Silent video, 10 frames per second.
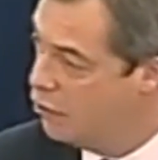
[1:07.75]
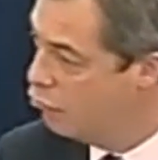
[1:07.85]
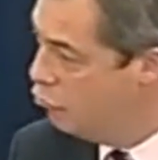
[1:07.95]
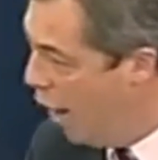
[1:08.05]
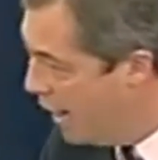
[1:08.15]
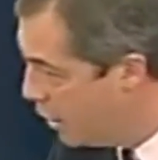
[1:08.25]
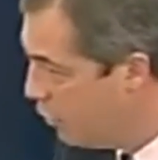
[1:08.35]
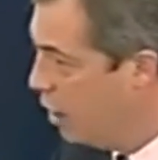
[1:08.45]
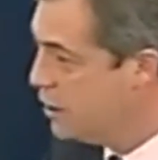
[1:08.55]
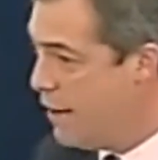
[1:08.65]
right
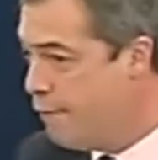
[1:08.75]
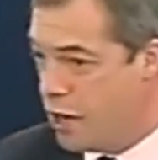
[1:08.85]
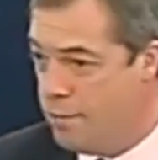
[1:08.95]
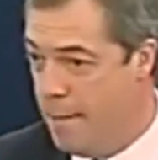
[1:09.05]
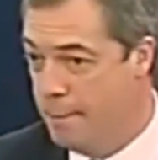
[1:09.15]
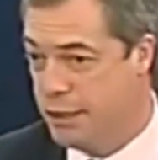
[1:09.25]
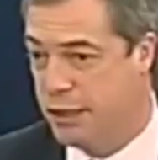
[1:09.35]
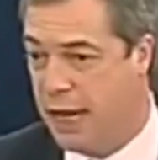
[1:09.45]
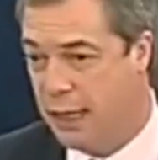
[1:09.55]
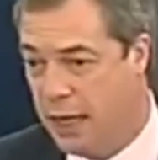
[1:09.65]
across every member
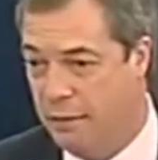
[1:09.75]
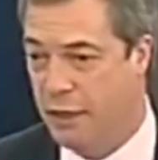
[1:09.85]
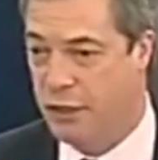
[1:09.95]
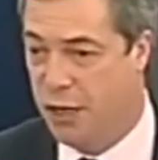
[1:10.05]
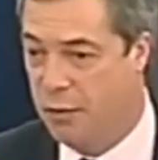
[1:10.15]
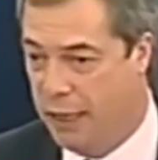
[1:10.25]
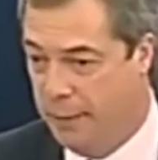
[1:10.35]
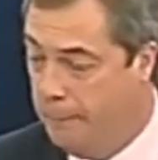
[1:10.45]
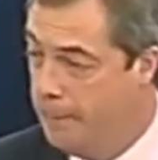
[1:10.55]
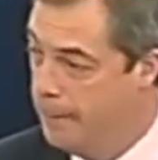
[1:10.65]
state in this union,